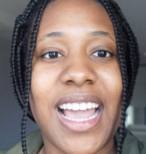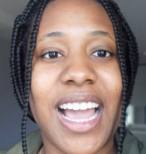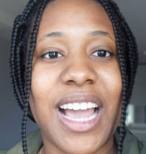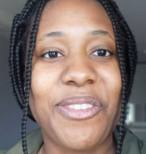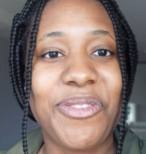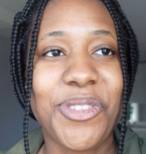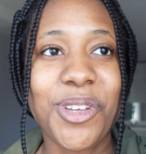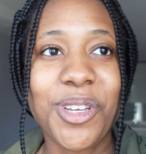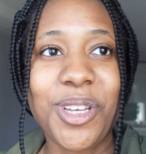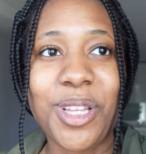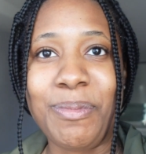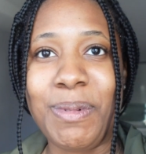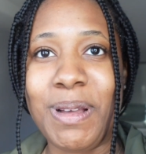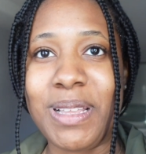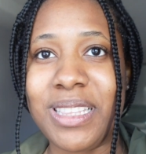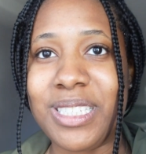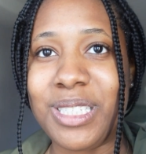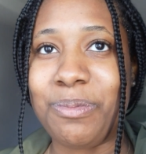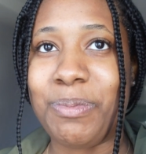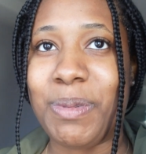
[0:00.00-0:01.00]
I feel good
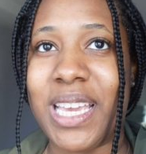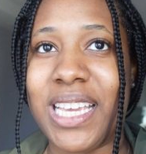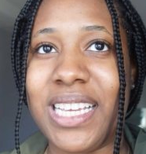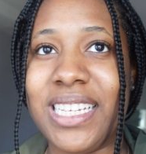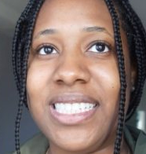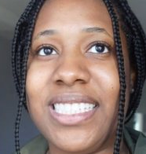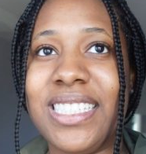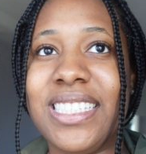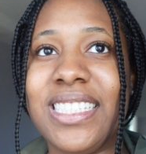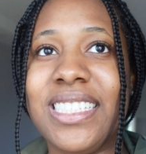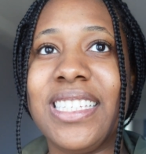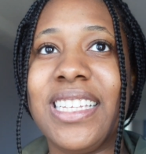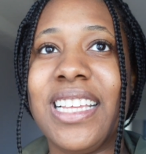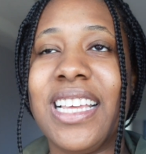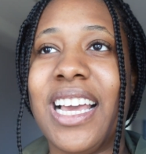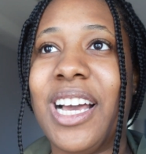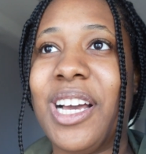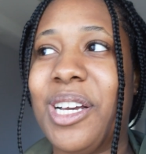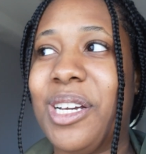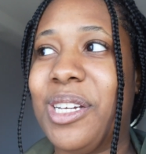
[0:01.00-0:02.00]
about the space.
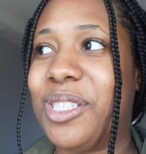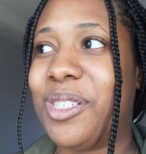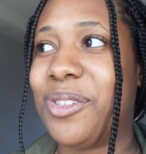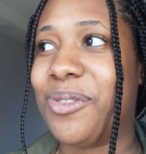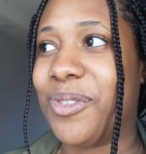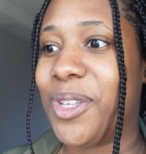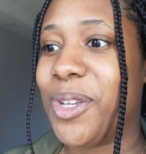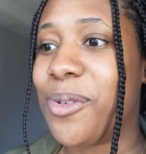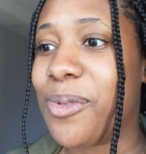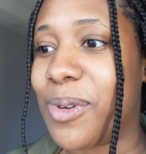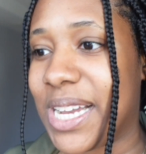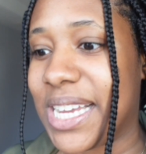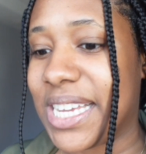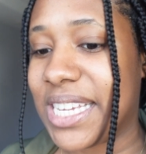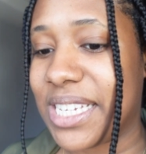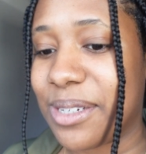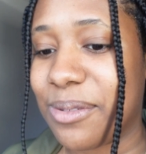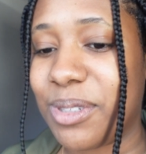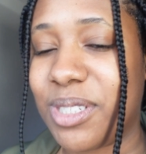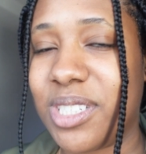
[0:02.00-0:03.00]
It's really
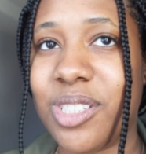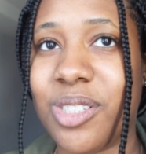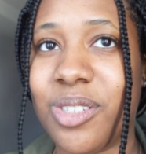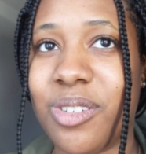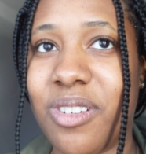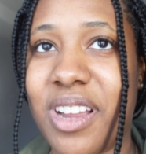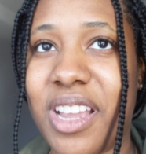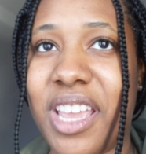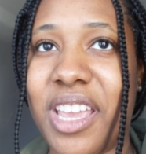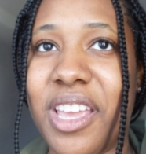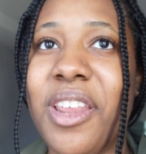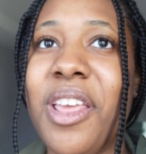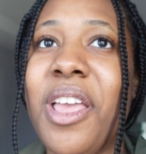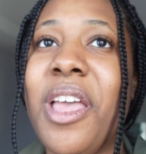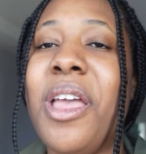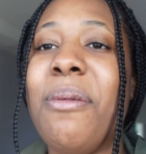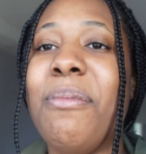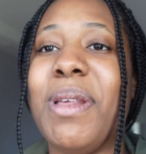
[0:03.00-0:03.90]
quiet, which is great,